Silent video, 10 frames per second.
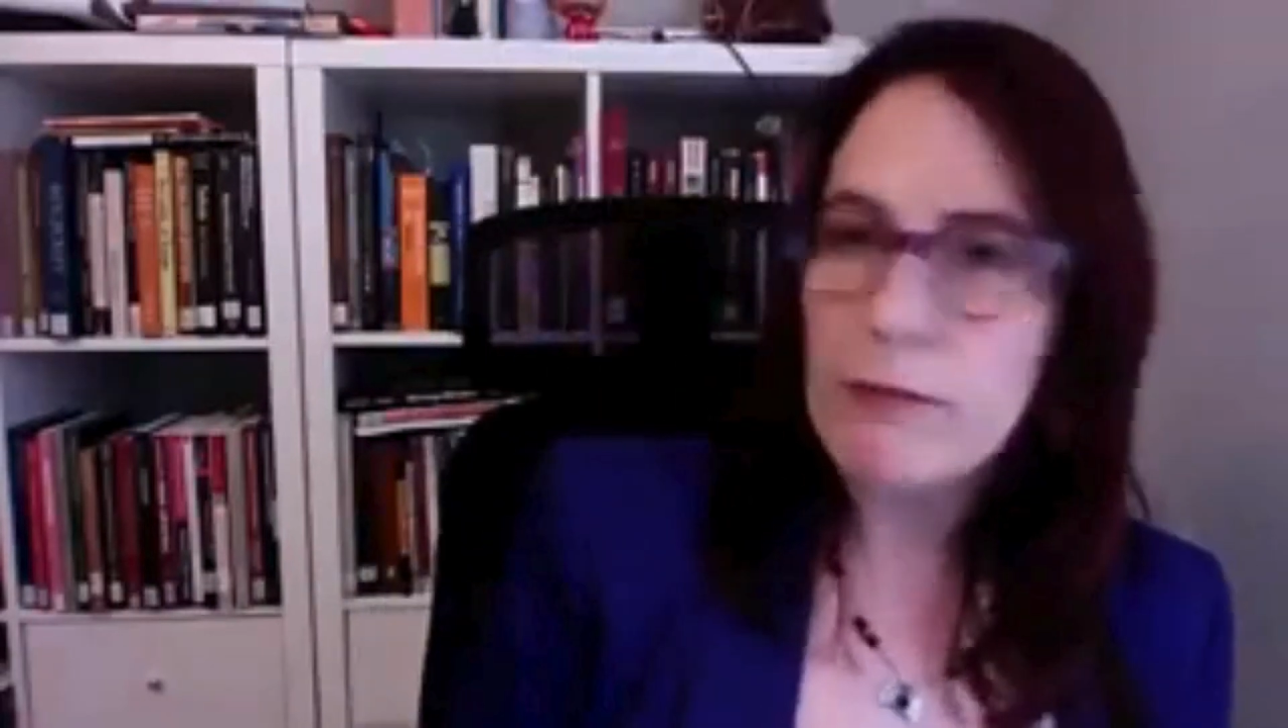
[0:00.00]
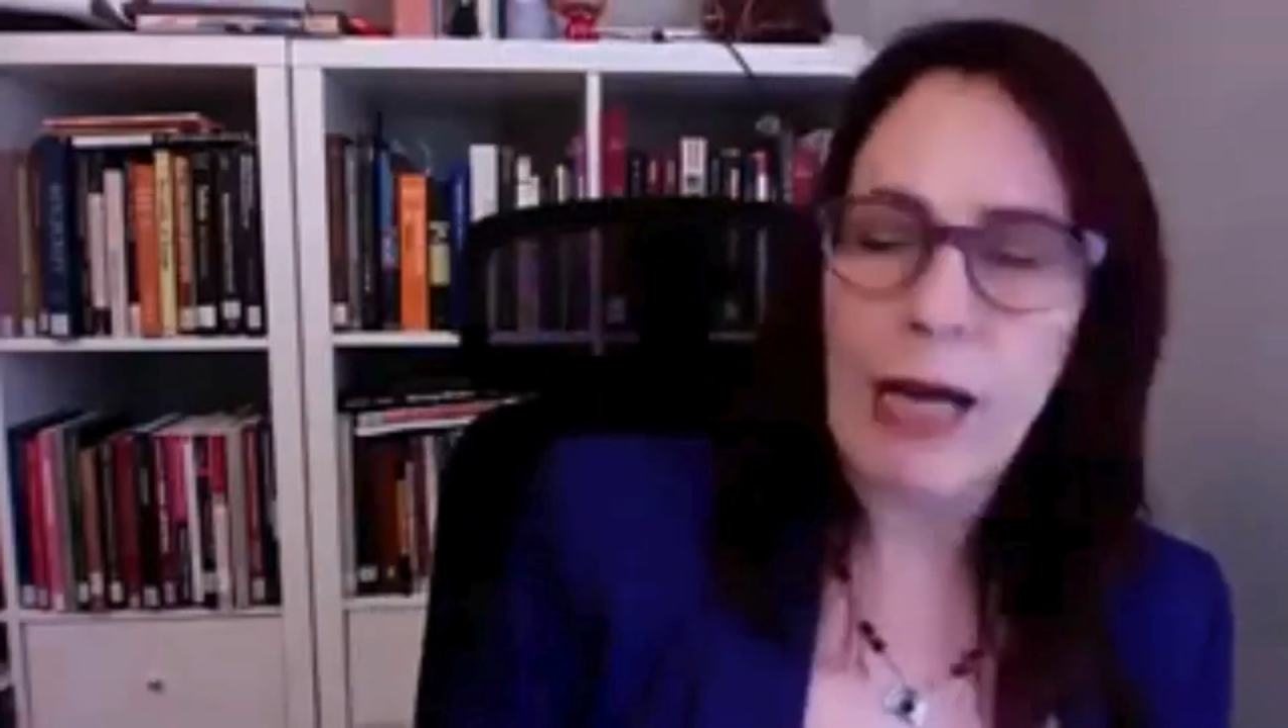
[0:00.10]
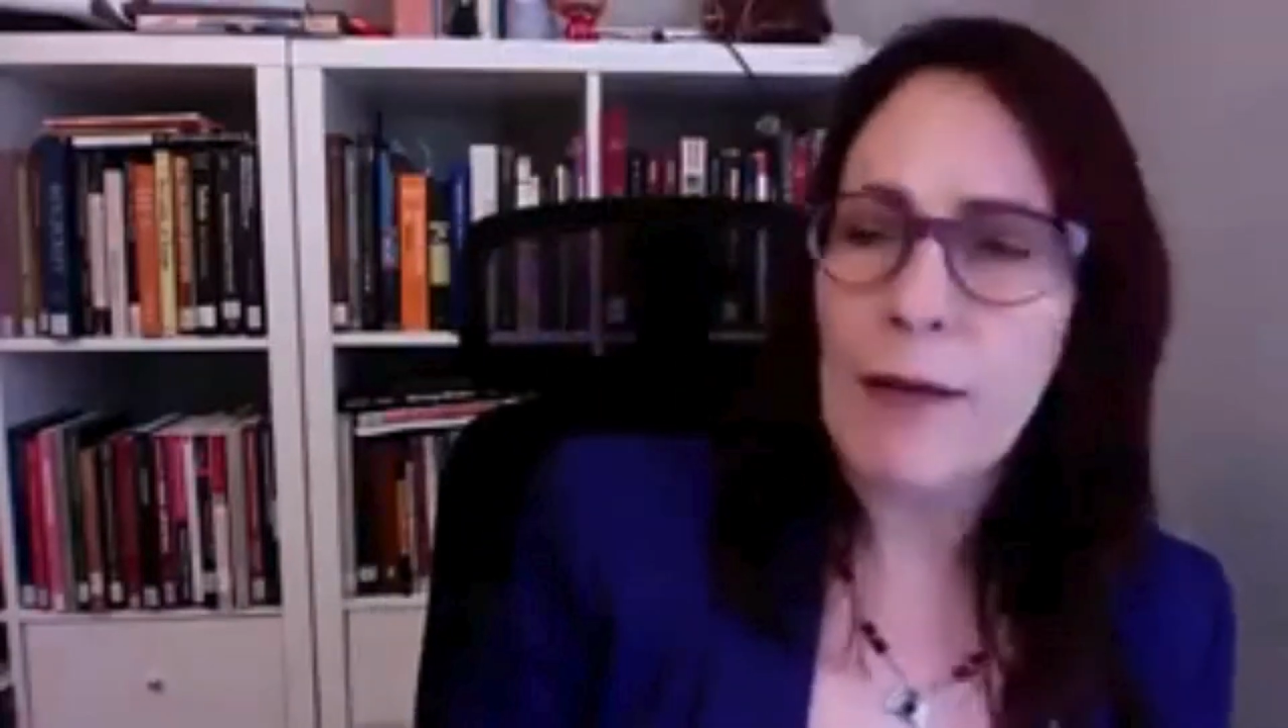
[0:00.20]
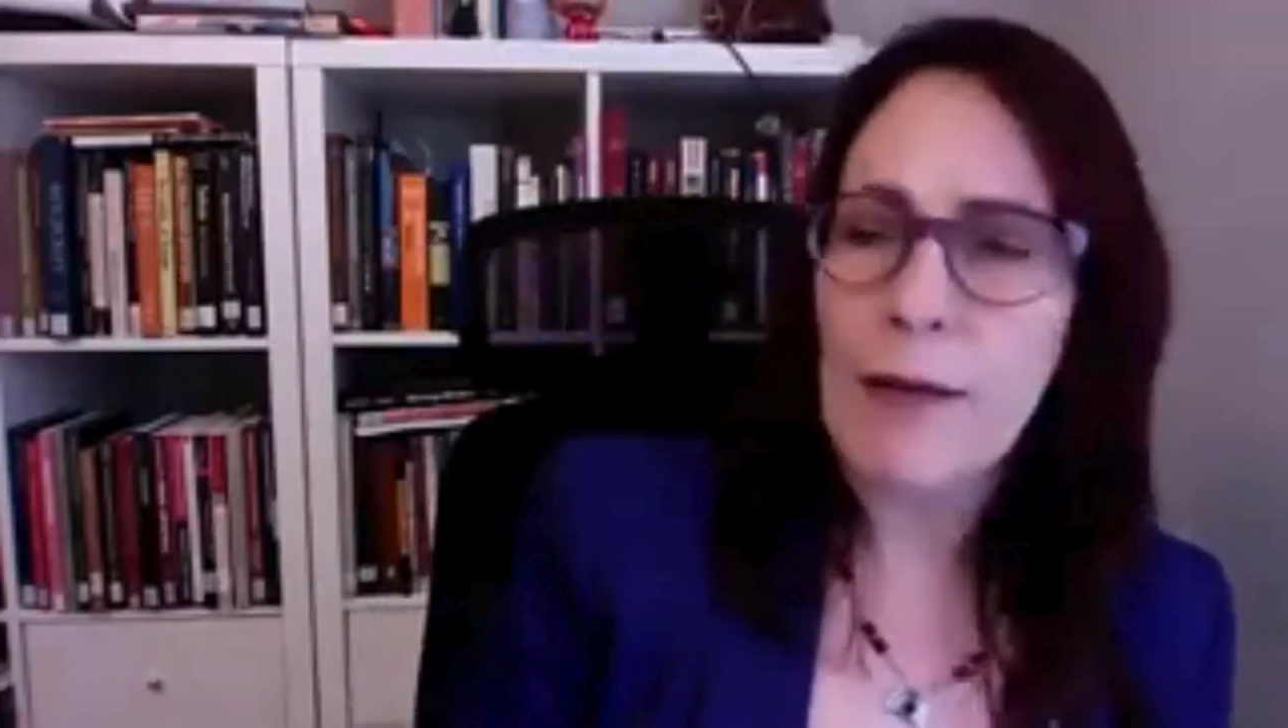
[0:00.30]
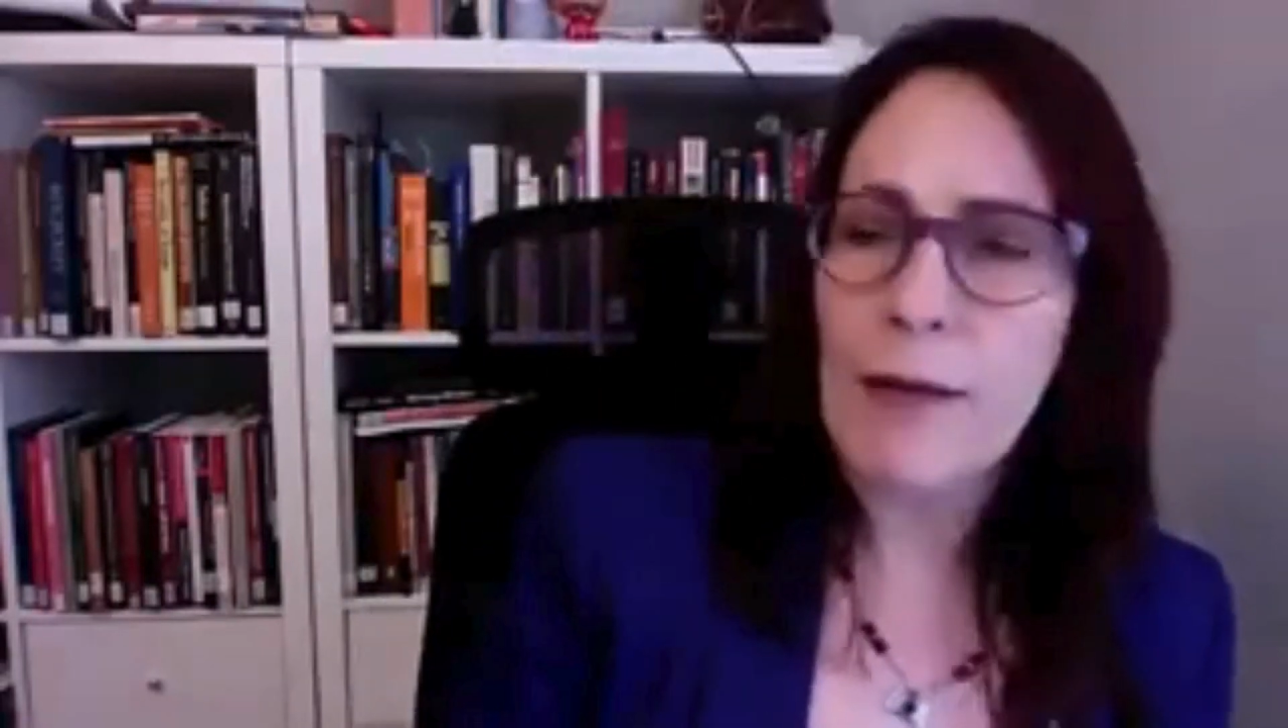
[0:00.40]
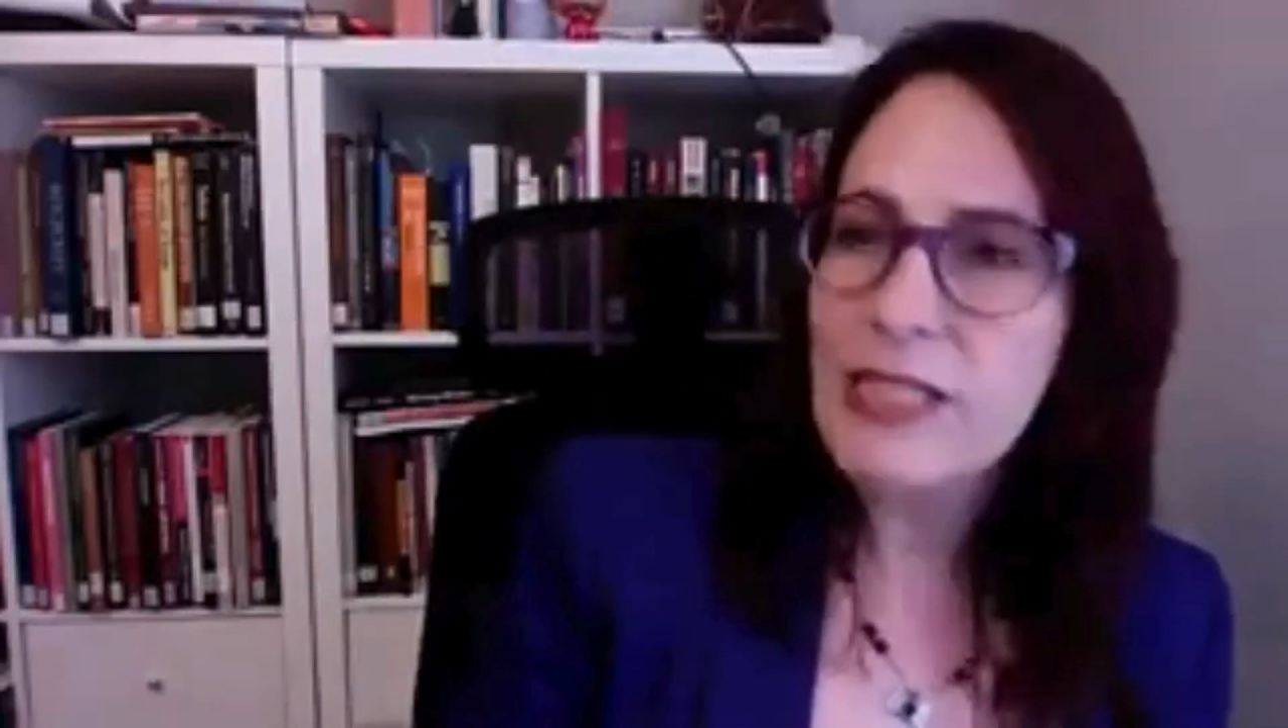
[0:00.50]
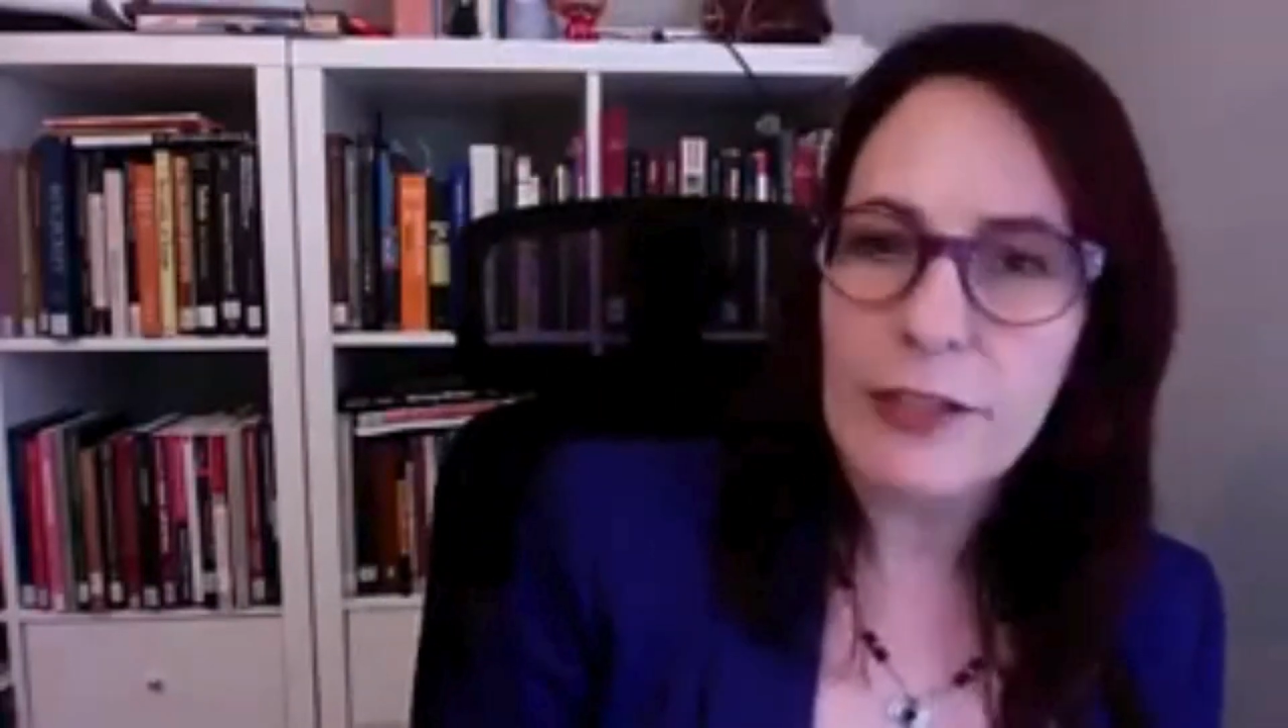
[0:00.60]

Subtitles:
I would say,